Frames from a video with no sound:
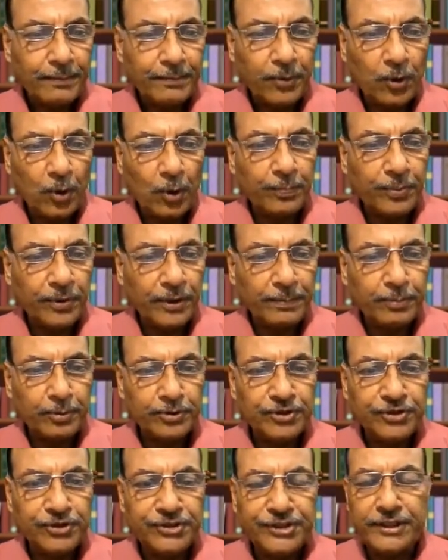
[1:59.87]
proper
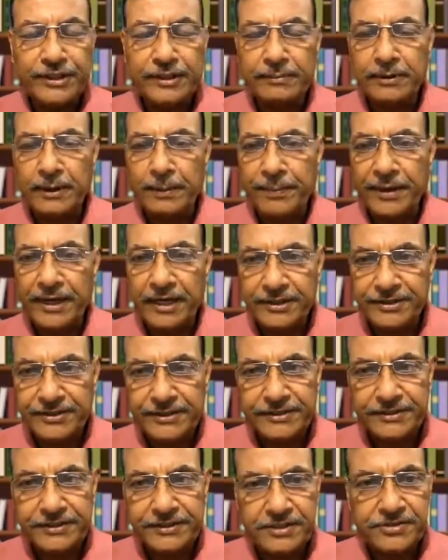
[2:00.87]
positioning of the
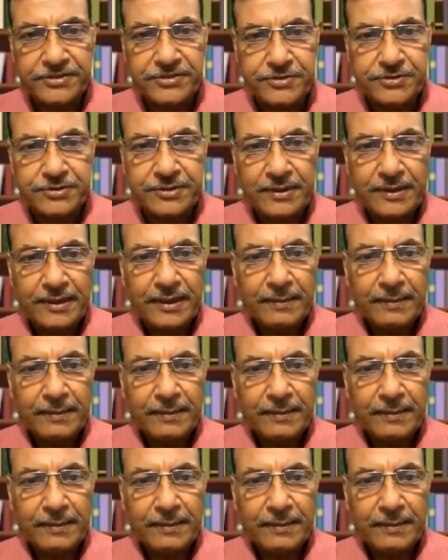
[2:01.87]
patient is,